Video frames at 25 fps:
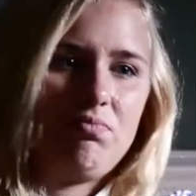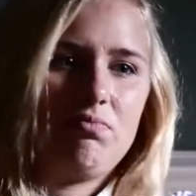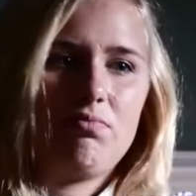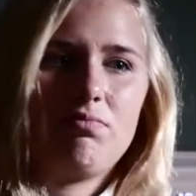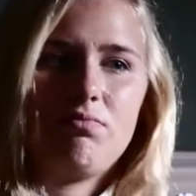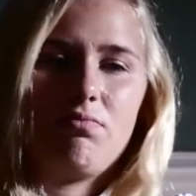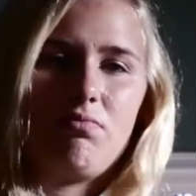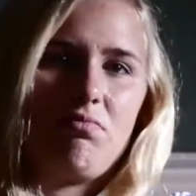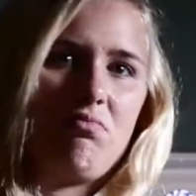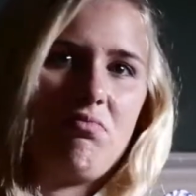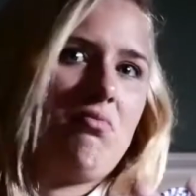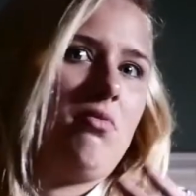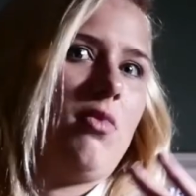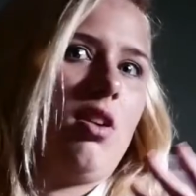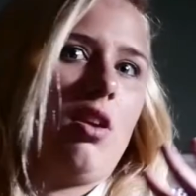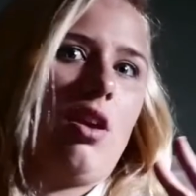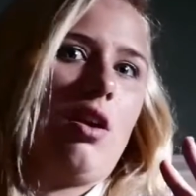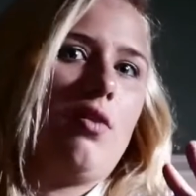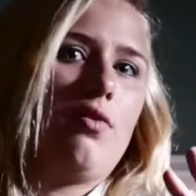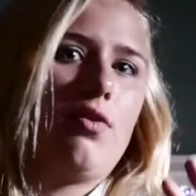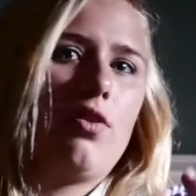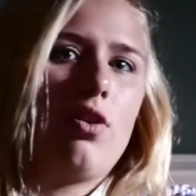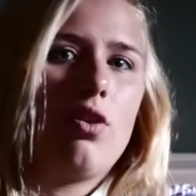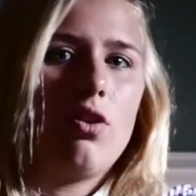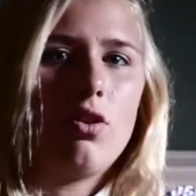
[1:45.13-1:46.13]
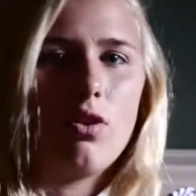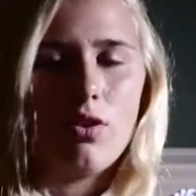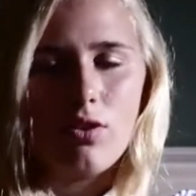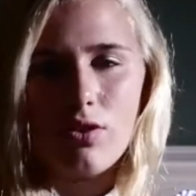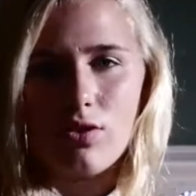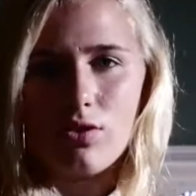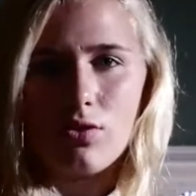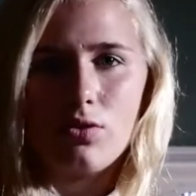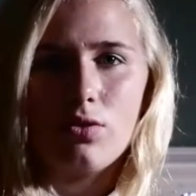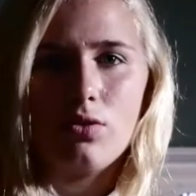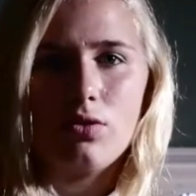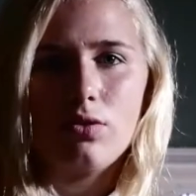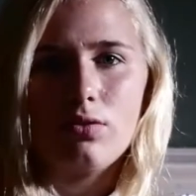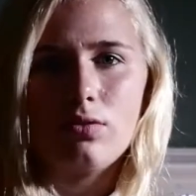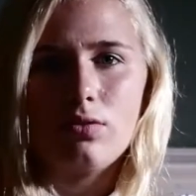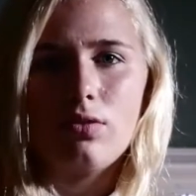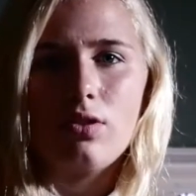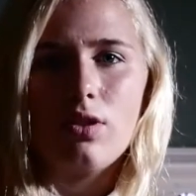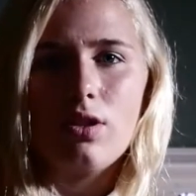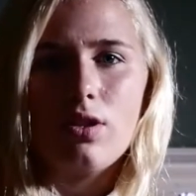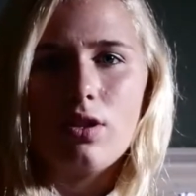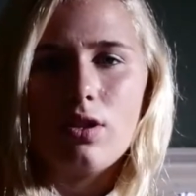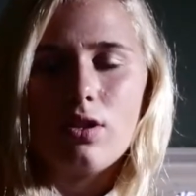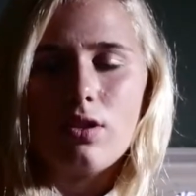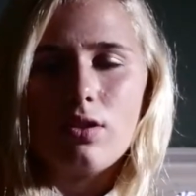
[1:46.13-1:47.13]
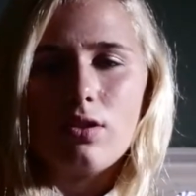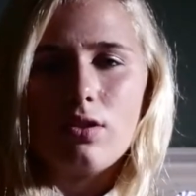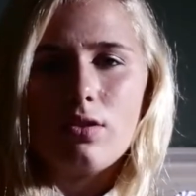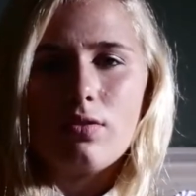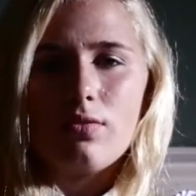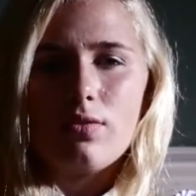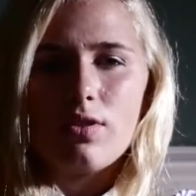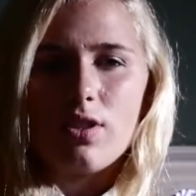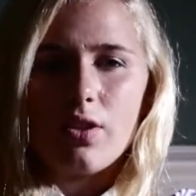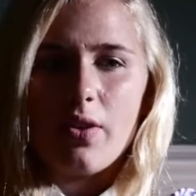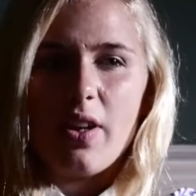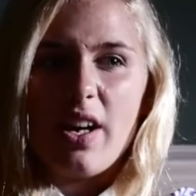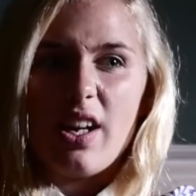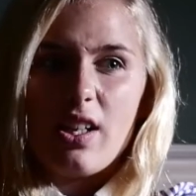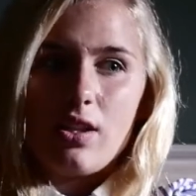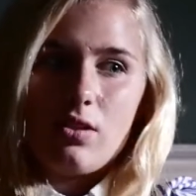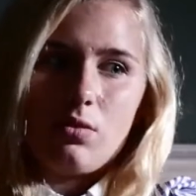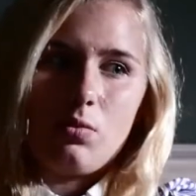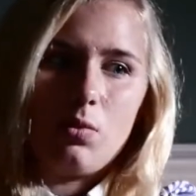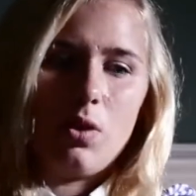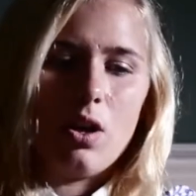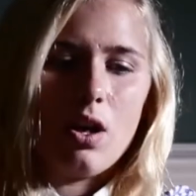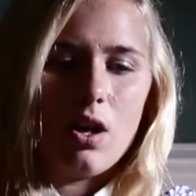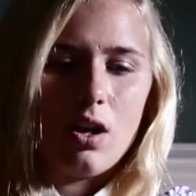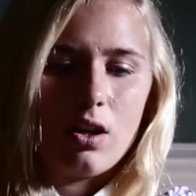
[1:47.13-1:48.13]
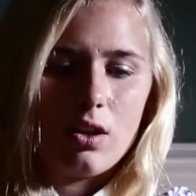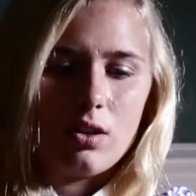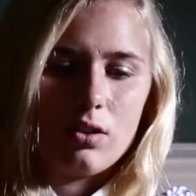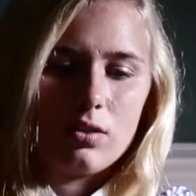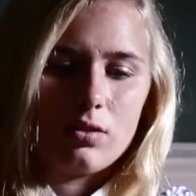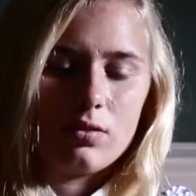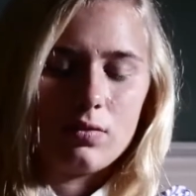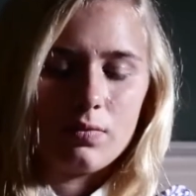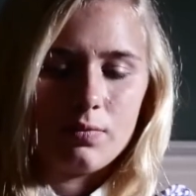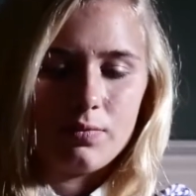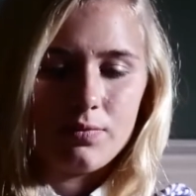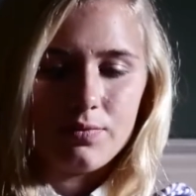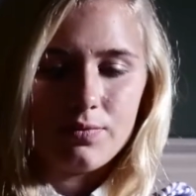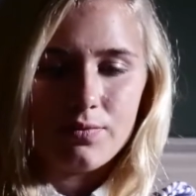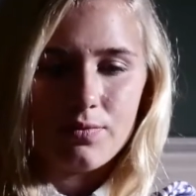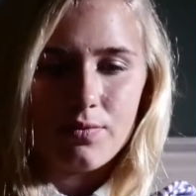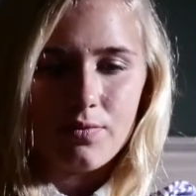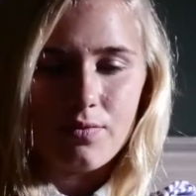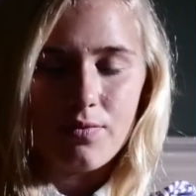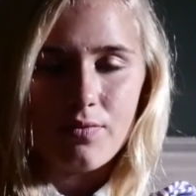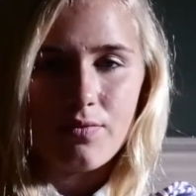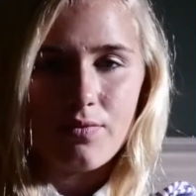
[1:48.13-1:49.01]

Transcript: As you are meeting with your patients, you type in what questions you want to ask, and the